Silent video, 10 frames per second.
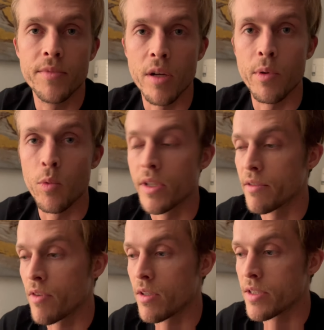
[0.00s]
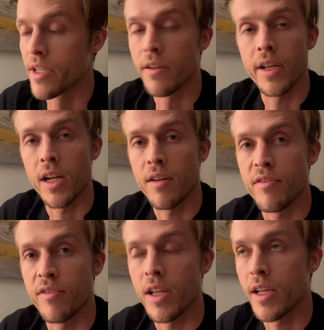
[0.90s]
you know, be willing to volunteer and get off the
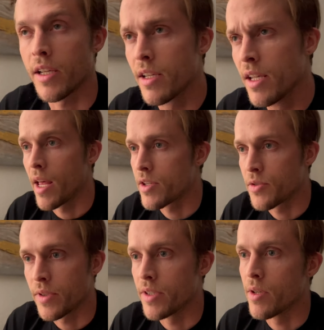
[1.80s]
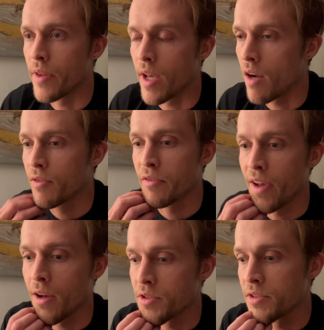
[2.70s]
flight. Naturally, you know, they offered
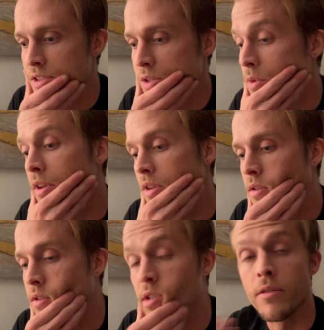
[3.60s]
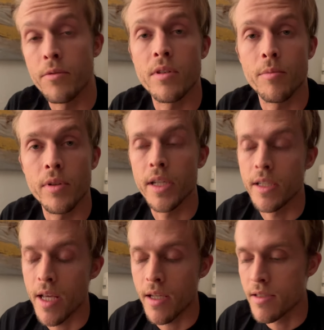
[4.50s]
vouchers. So one of the dude, the dude that was on the plane
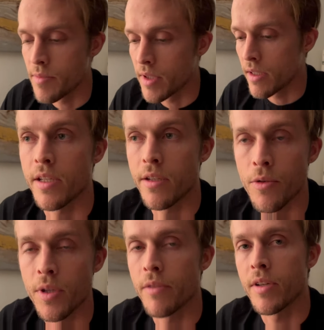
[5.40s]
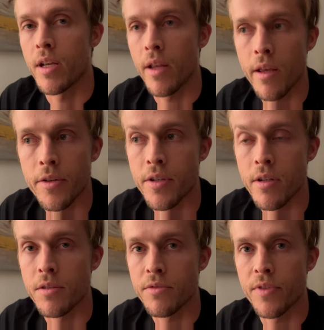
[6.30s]
texted me. It's like, yo, they're giving out
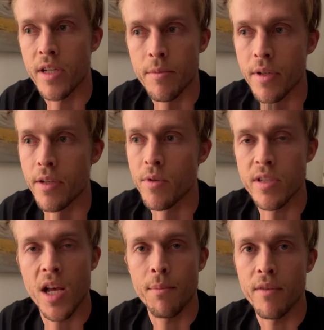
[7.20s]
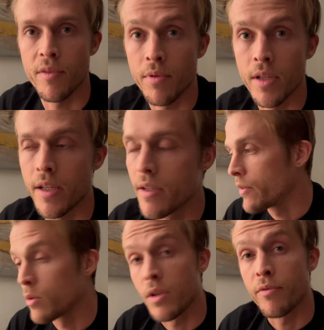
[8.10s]
$800 for anybody who wants to hop off the plane. And
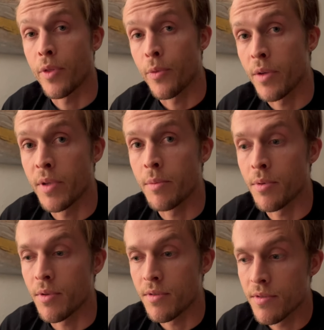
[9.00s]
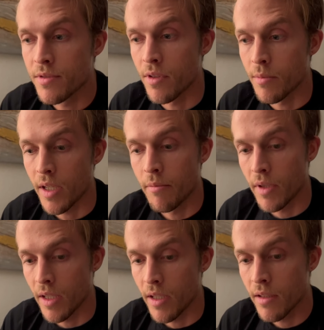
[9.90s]
they're looking for three people. So I'm like,
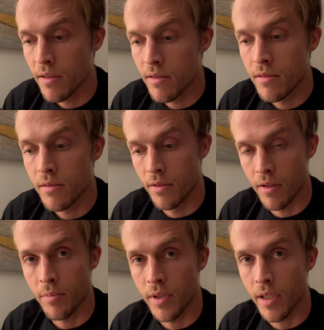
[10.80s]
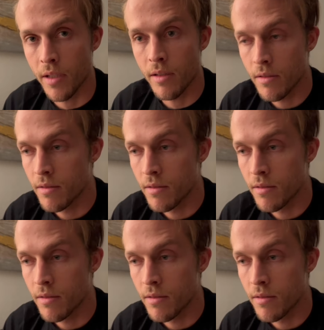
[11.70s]
me, dude on the plane,